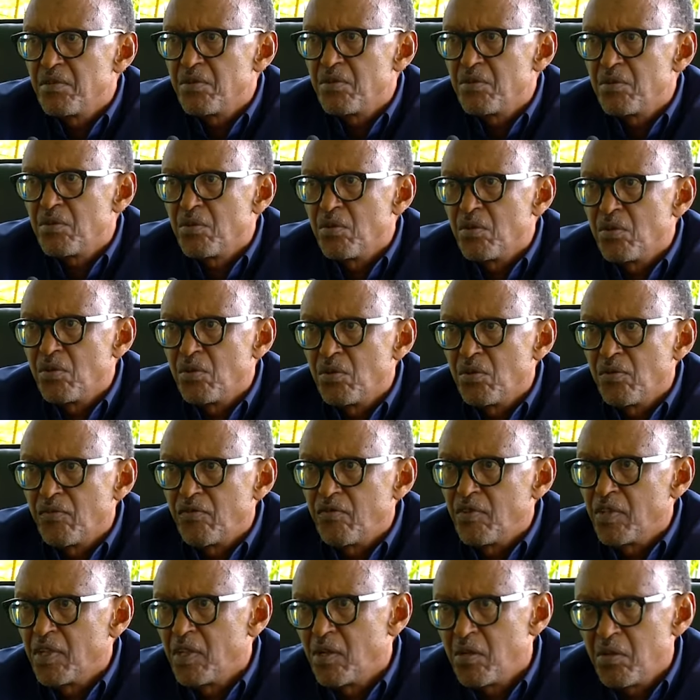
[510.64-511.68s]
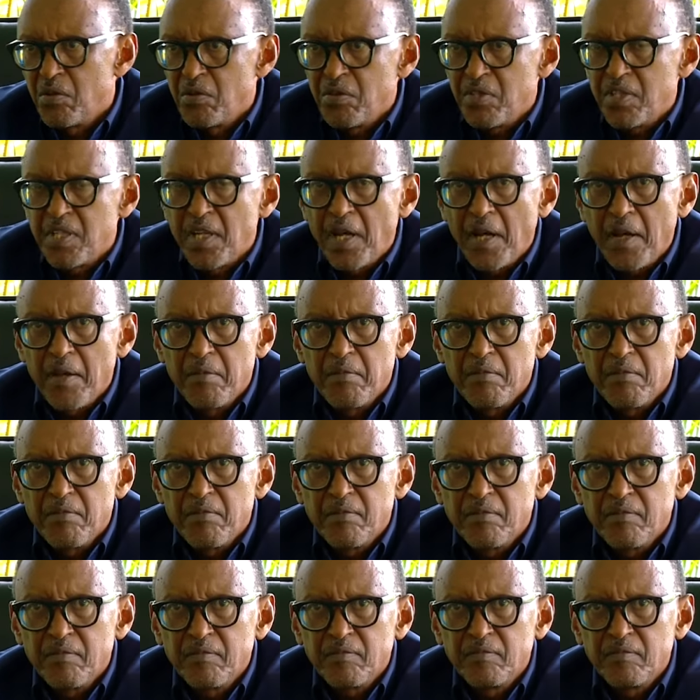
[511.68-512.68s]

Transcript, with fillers: So, for a long time,